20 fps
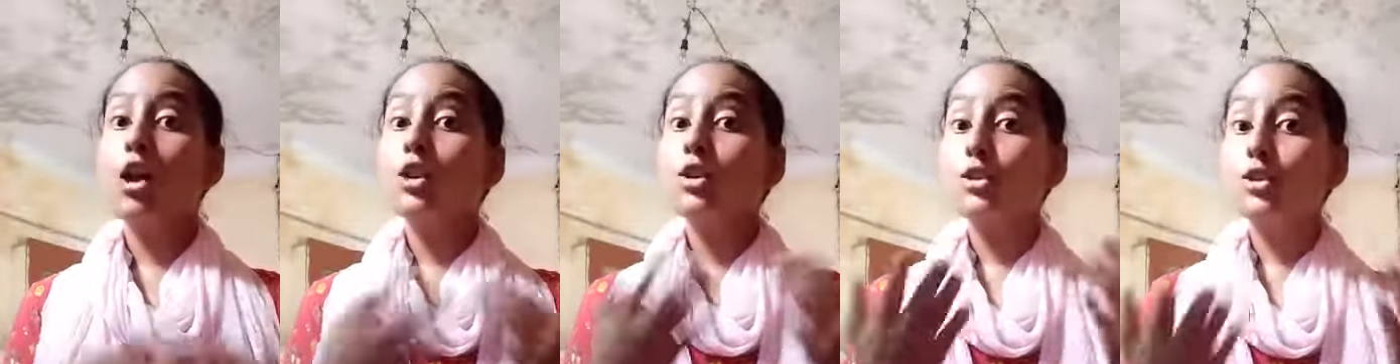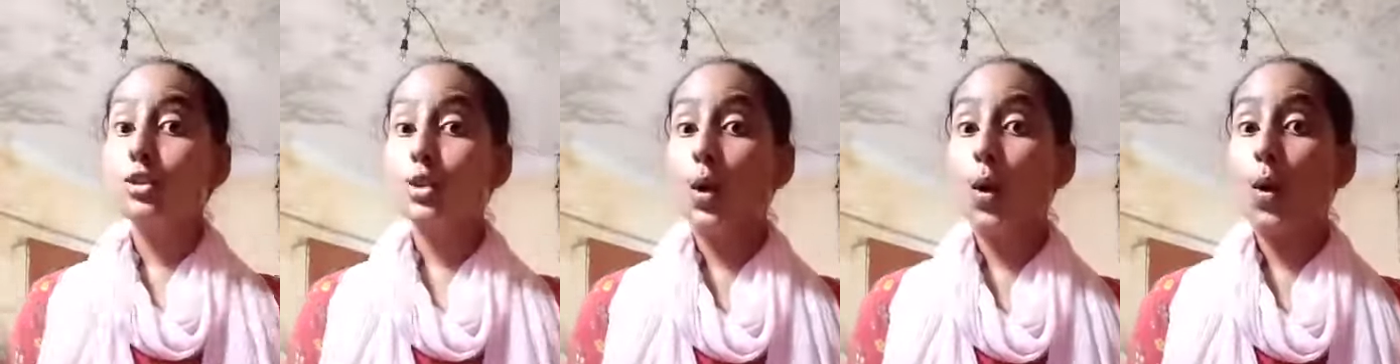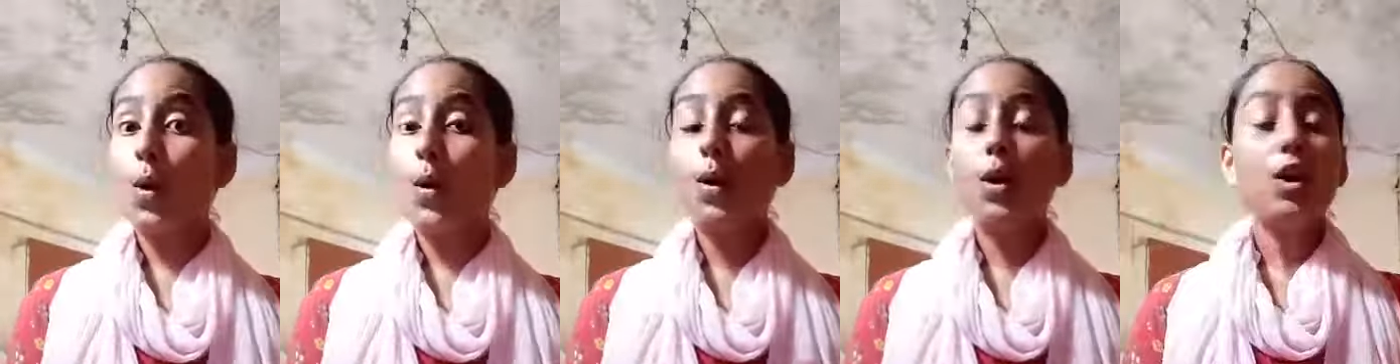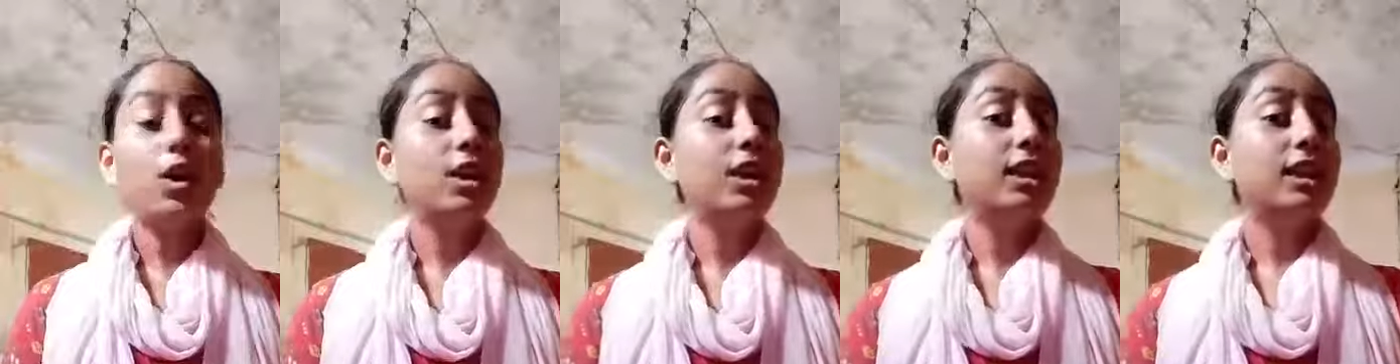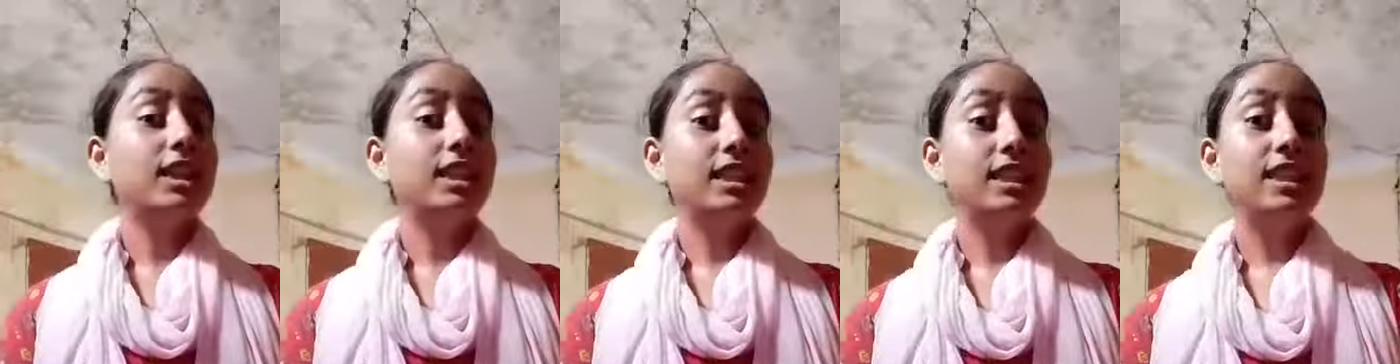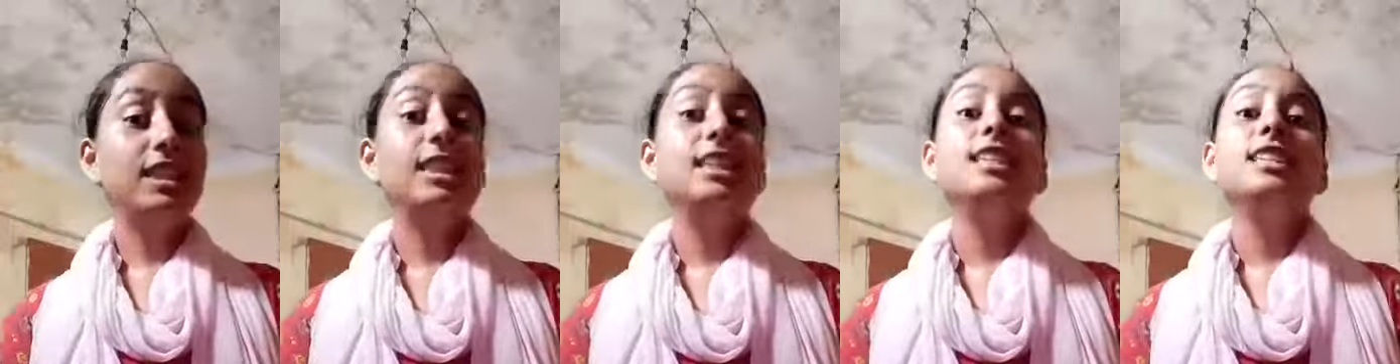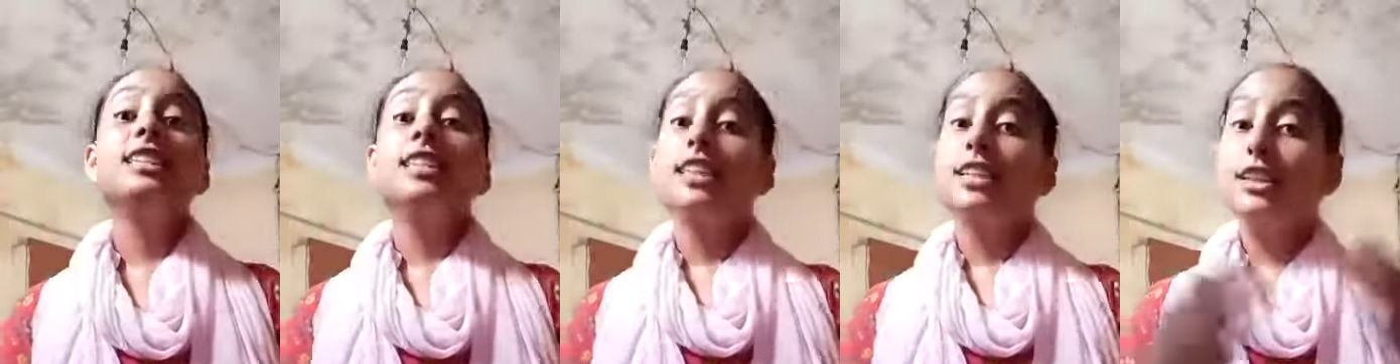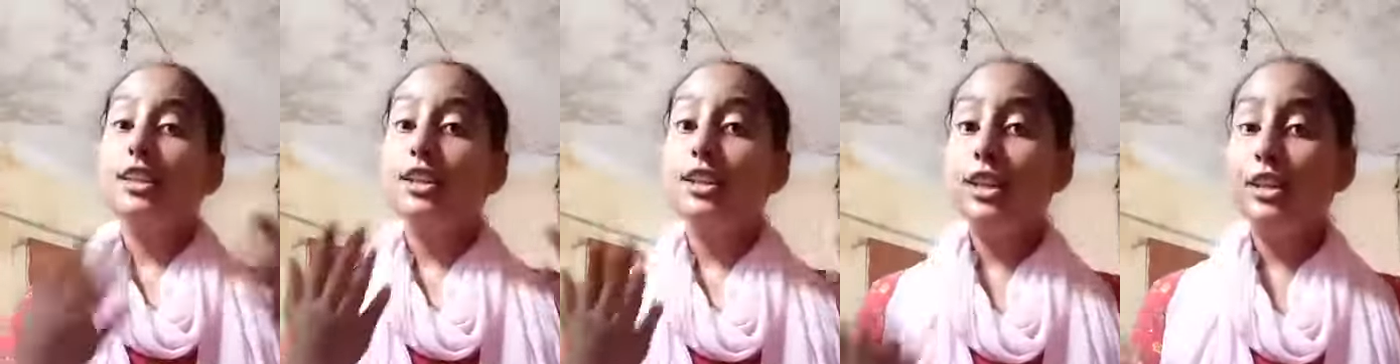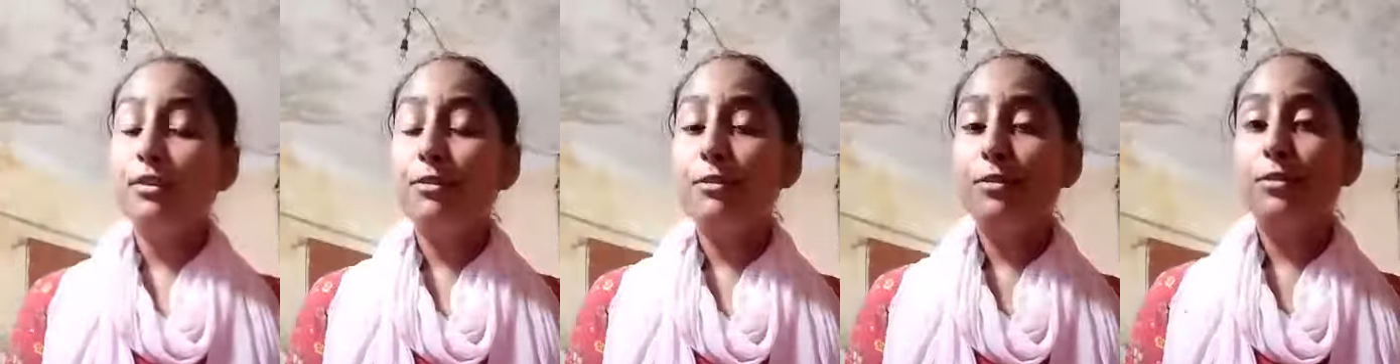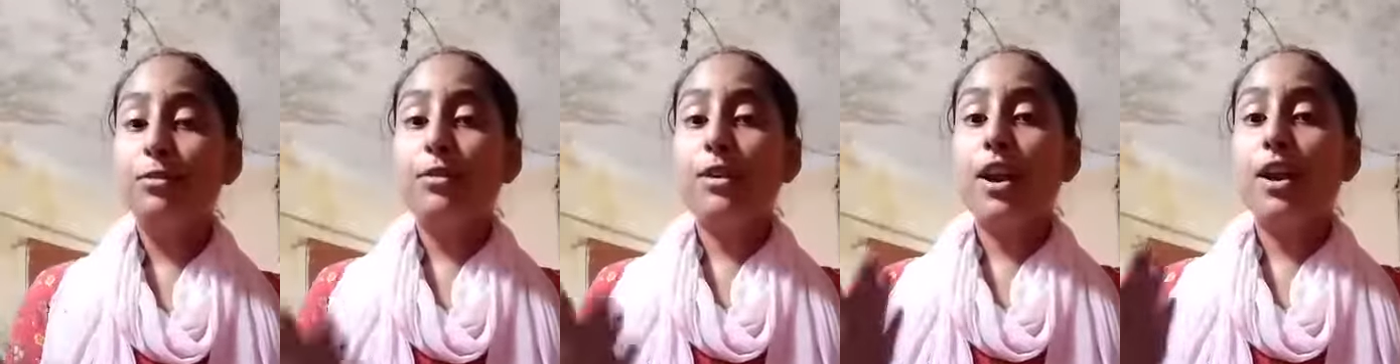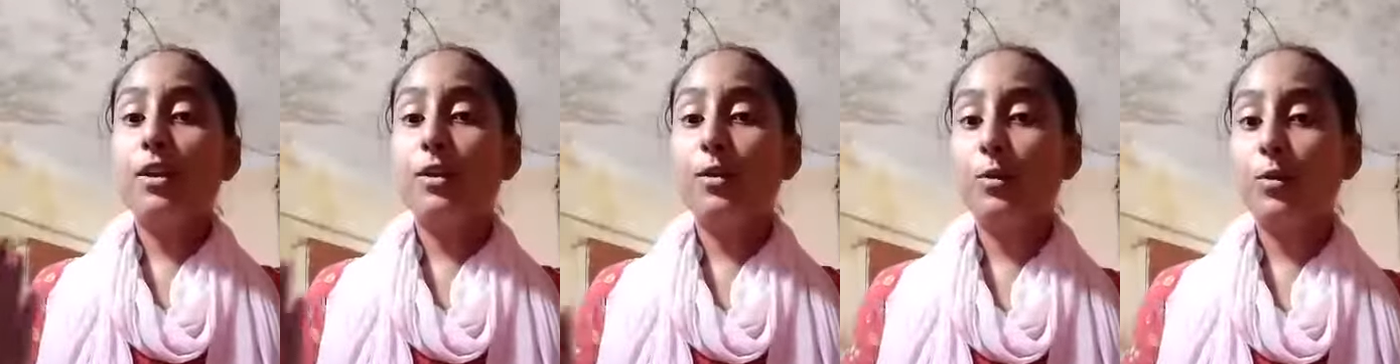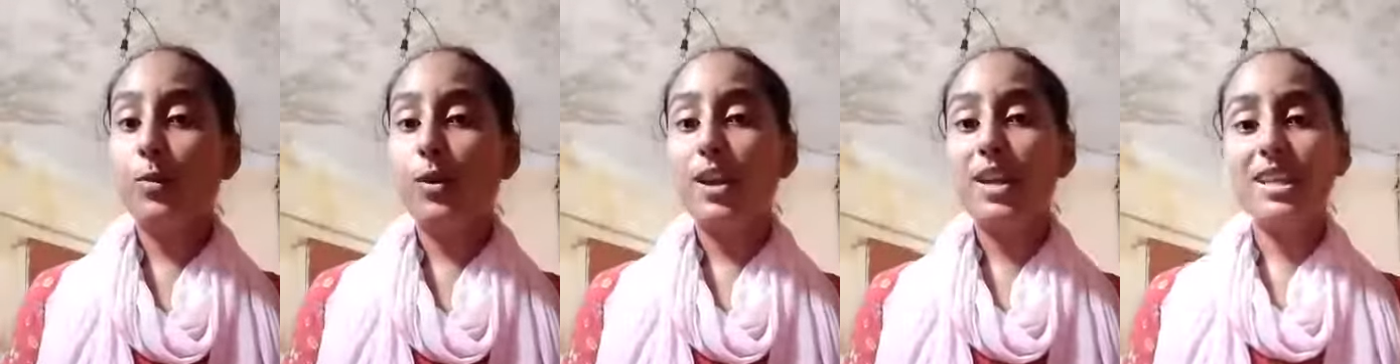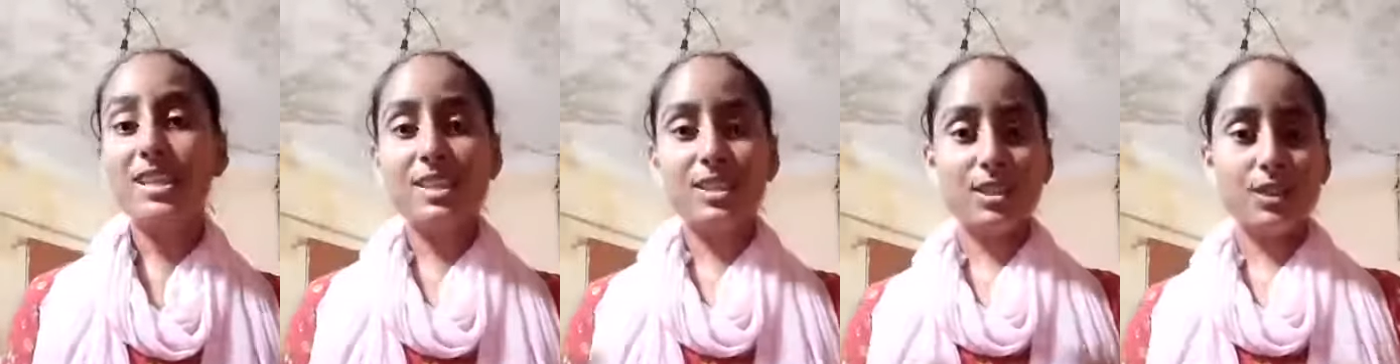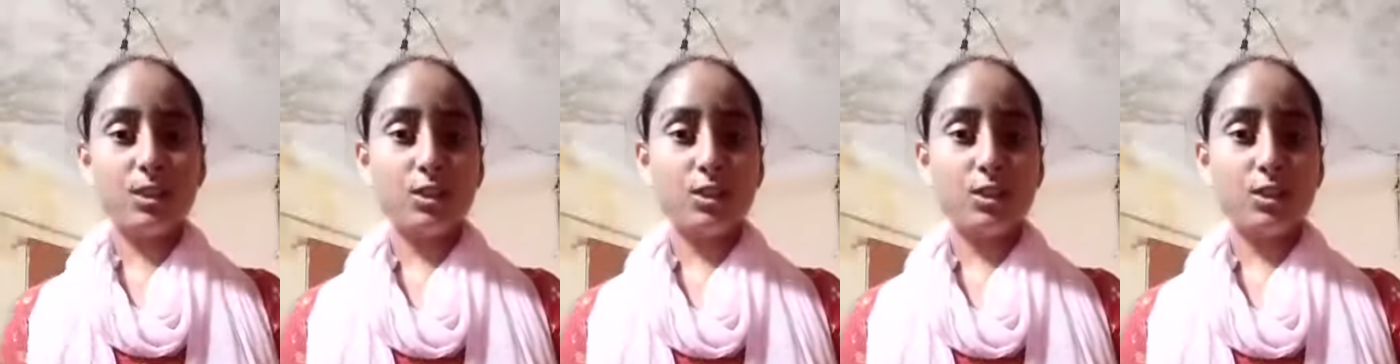So these are different ways